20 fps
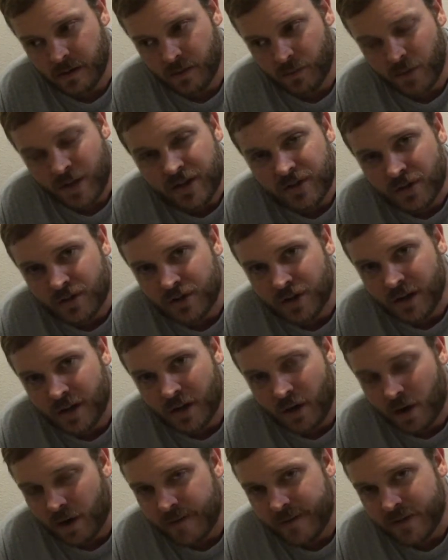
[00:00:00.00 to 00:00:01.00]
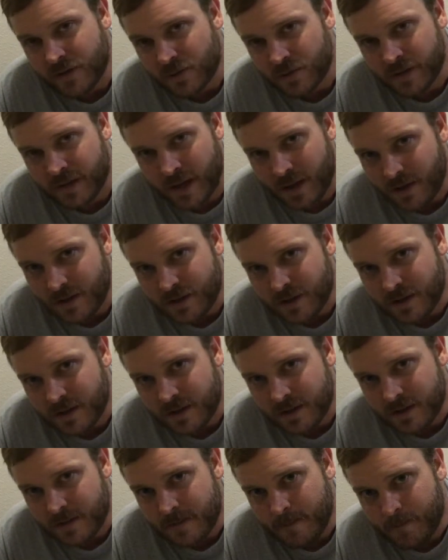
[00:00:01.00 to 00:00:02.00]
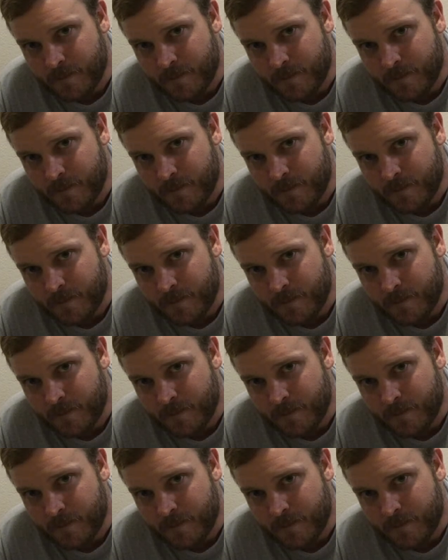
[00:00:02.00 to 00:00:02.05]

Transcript: researching artificial intelligence